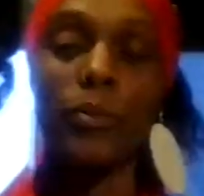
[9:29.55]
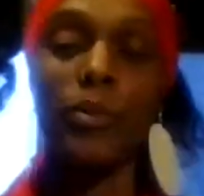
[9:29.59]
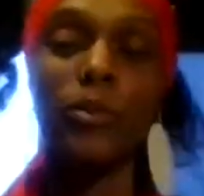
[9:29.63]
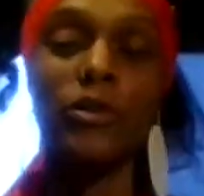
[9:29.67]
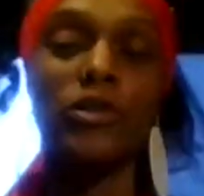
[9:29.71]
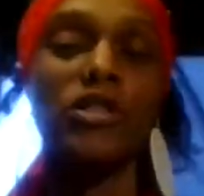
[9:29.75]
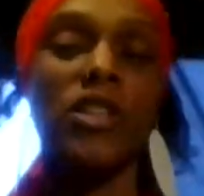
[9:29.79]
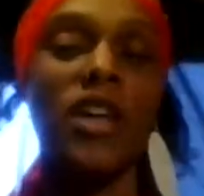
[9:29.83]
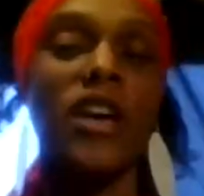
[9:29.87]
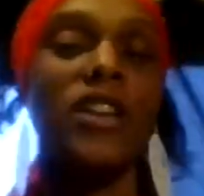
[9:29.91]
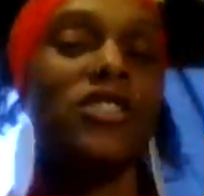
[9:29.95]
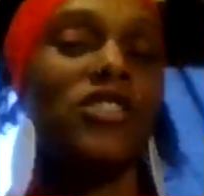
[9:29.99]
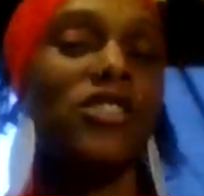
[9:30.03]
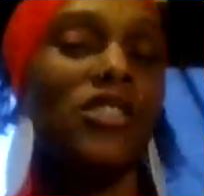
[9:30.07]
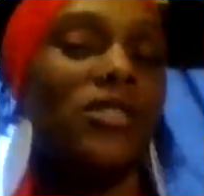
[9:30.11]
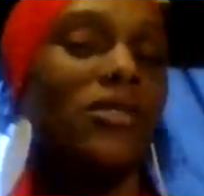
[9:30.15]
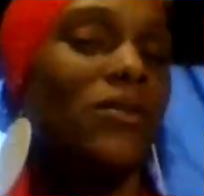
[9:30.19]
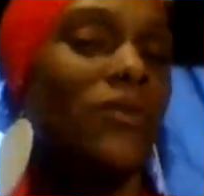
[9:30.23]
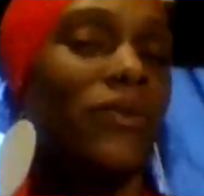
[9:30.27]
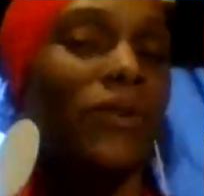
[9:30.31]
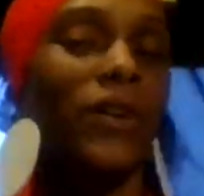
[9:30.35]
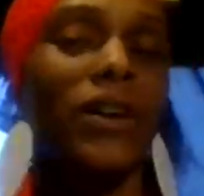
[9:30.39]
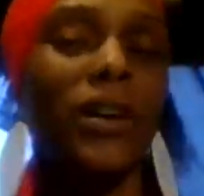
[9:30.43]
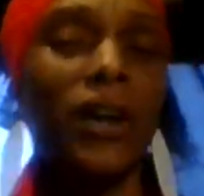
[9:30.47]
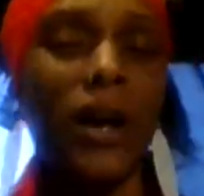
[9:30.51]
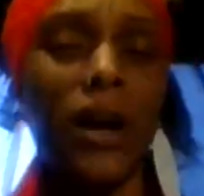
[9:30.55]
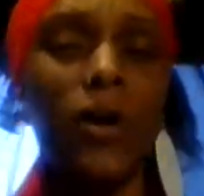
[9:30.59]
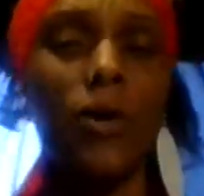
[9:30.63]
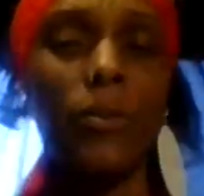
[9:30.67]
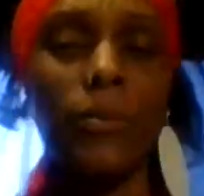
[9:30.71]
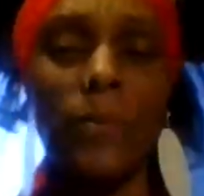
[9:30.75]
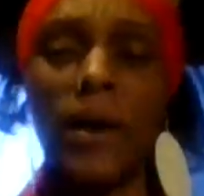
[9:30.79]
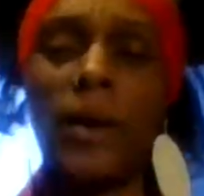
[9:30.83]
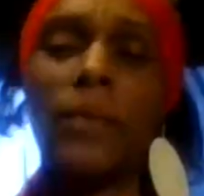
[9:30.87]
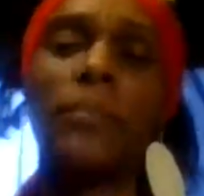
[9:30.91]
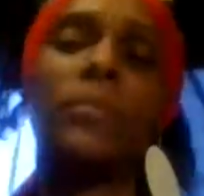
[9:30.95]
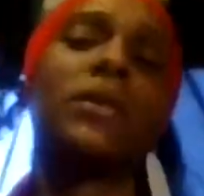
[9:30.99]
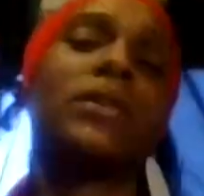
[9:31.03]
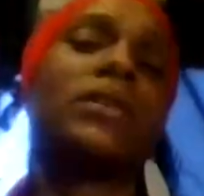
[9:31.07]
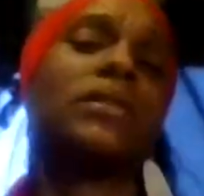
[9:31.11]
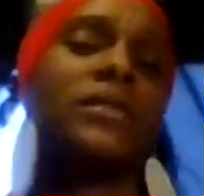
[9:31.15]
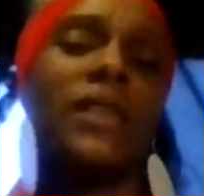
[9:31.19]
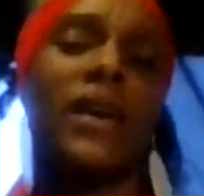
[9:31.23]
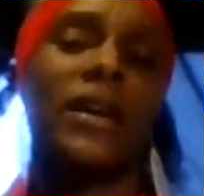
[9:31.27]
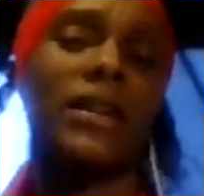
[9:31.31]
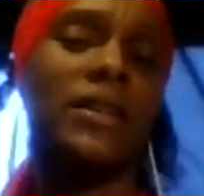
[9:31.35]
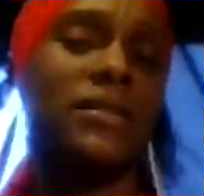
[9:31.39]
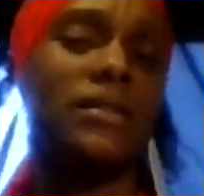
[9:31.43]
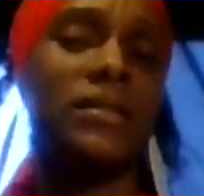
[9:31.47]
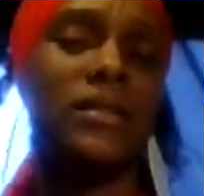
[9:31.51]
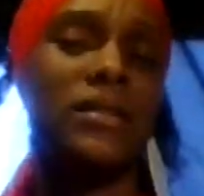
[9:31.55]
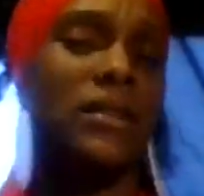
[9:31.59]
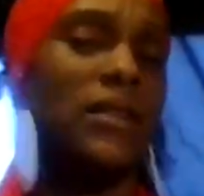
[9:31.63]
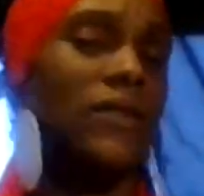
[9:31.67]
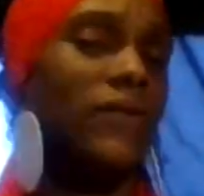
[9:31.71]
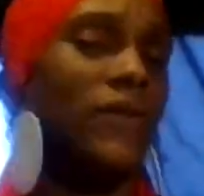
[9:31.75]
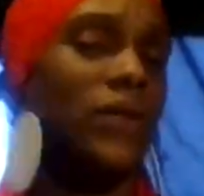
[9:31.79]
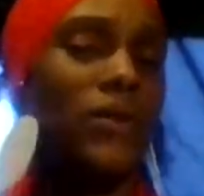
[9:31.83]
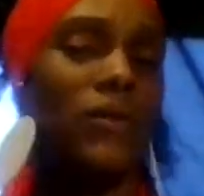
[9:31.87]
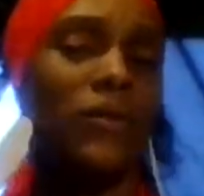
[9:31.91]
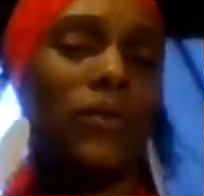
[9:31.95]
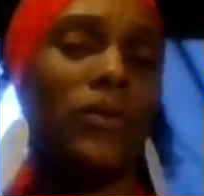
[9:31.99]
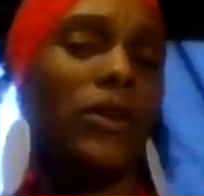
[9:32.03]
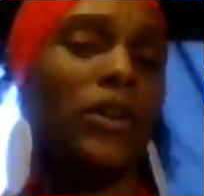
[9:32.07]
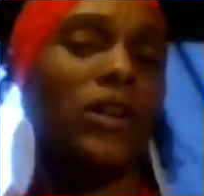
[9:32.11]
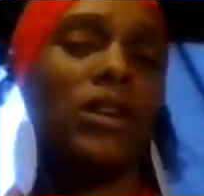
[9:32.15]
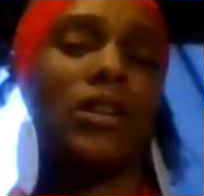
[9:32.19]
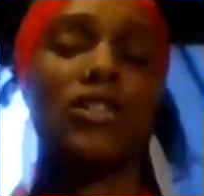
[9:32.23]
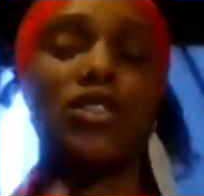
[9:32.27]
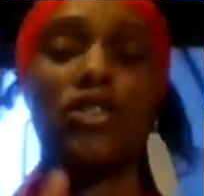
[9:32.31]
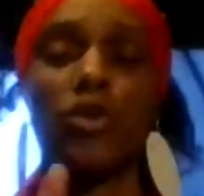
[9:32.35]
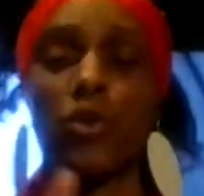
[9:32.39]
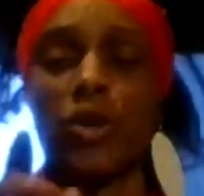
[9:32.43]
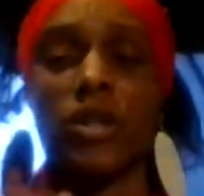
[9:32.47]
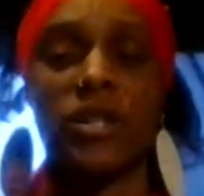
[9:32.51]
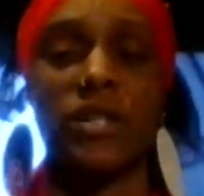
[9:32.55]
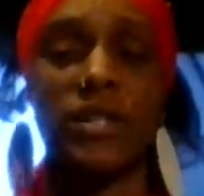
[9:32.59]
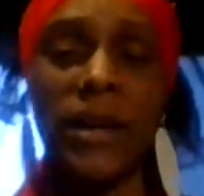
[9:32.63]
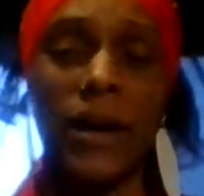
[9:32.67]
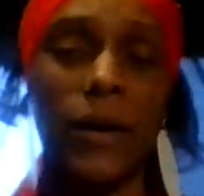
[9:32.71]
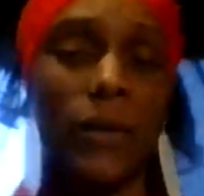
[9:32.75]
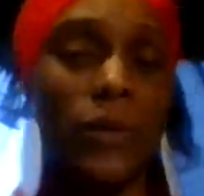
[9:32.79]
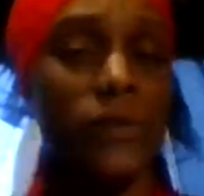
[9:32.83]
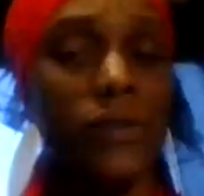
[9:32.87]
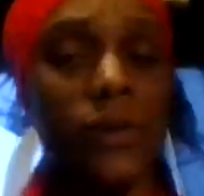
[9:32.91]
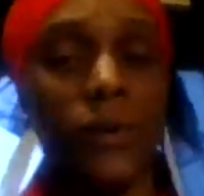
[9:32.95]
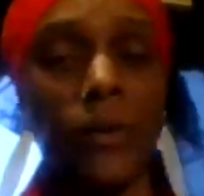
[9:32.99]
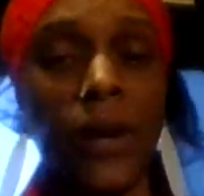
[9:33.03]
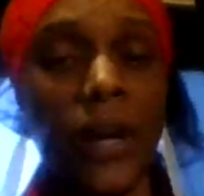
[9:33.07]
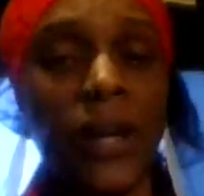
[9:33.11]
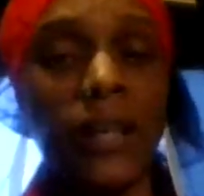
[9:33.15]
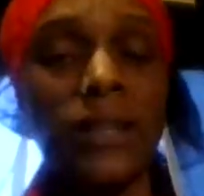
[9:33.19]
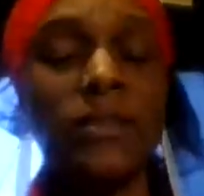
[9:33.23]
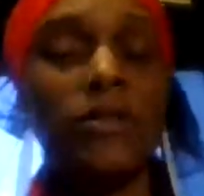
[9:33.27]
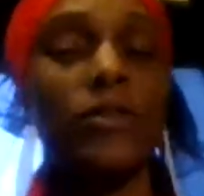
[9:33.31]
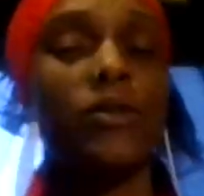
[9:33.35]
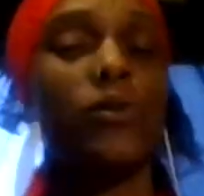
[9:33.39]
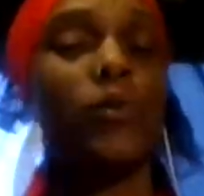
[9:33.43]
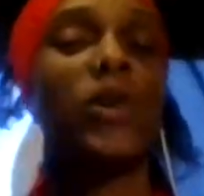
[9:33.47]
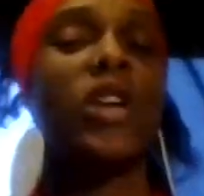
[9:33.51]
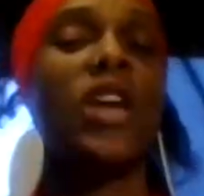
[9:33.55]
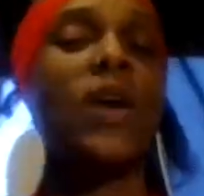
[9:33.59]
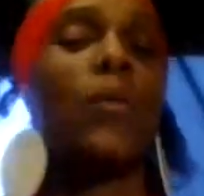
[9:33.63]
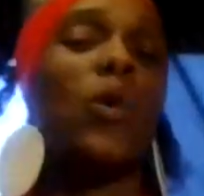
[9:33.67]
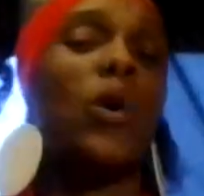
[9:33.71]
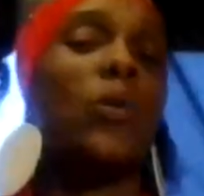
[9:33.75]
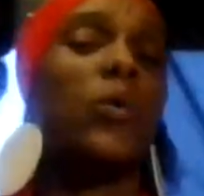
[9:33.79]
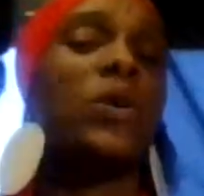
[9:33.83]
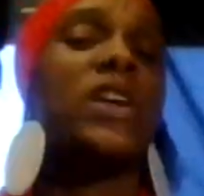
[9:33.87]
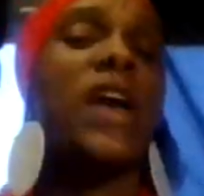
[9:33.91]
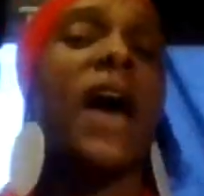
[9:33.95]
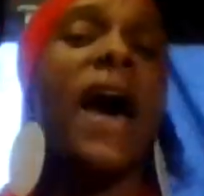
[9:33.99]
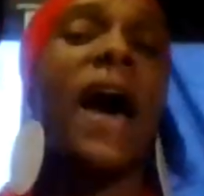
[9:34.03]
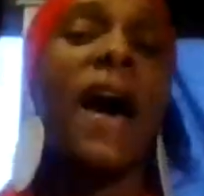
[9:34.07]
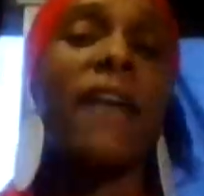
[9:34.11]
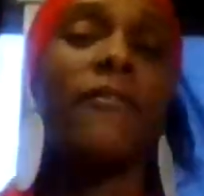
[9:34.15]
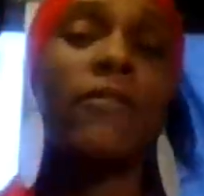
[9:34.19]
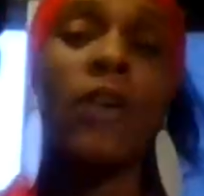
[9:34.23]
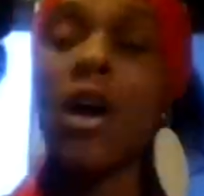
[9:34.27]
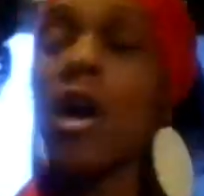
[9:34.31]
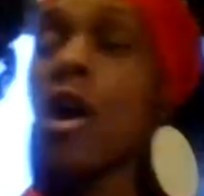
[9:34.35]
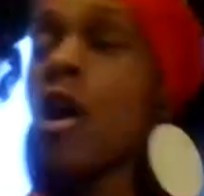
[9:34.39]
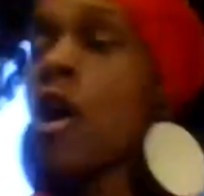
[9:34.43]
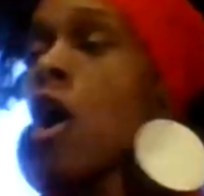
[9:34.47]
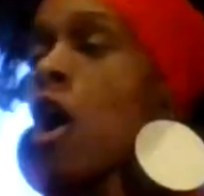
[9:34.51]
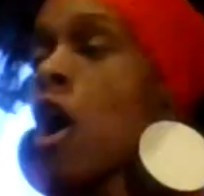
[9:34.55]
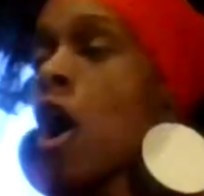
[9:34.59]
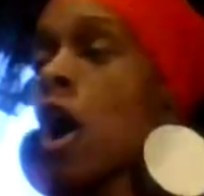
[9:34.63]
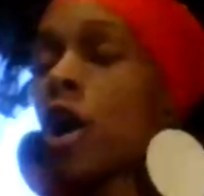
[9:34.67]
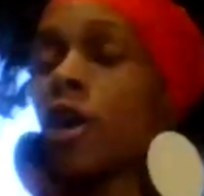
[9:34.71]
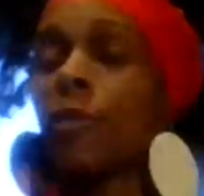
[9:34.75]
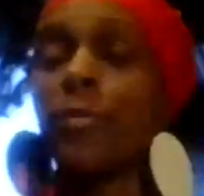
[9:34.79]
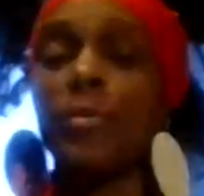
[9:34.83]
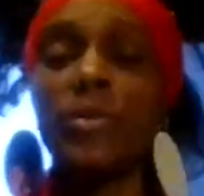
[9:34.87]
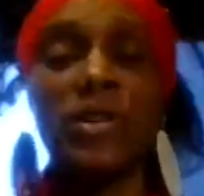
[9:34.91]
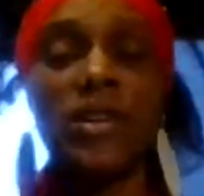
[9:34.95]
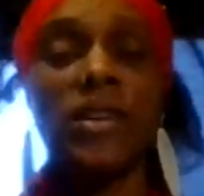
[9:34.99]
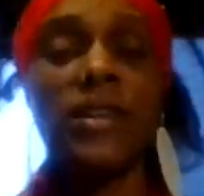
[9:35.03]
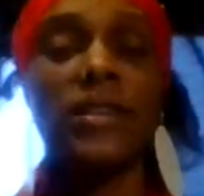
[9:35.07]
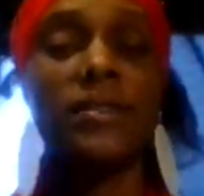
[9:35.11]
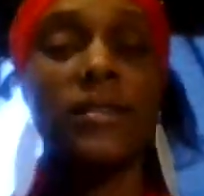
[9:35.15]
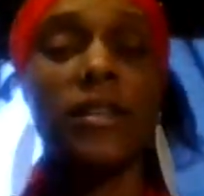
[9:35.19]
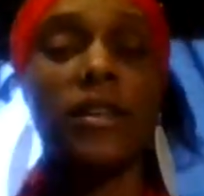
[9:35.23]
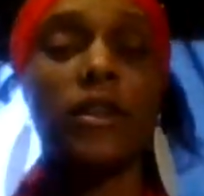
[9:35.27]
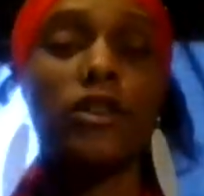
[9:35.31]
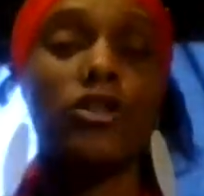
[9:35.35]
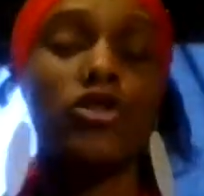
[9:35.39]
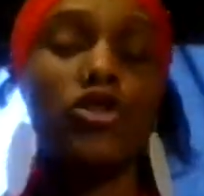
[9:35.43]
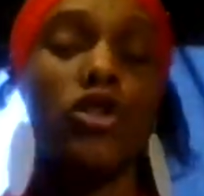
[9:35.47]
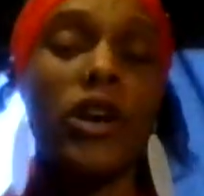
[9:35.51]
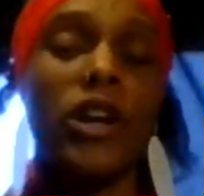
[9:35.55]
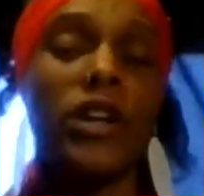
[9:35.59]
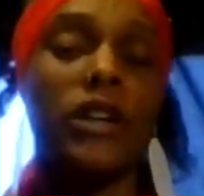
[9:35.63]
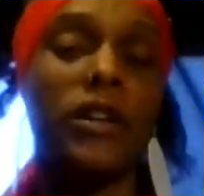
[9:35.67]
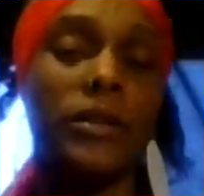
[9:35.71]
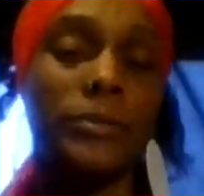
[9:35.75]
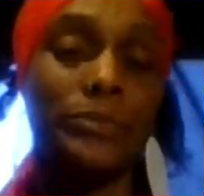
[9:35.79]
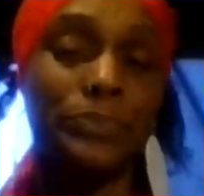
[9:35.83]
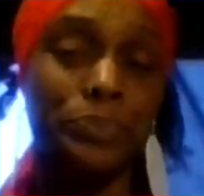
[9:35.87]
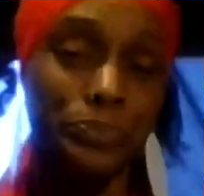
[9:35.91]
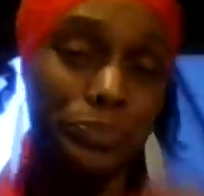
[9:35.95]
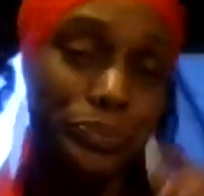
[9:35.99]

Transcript: Push that shit the fuck out, man, because that isn't even friggin' your doubts, all right? So what we have are beings that are trying to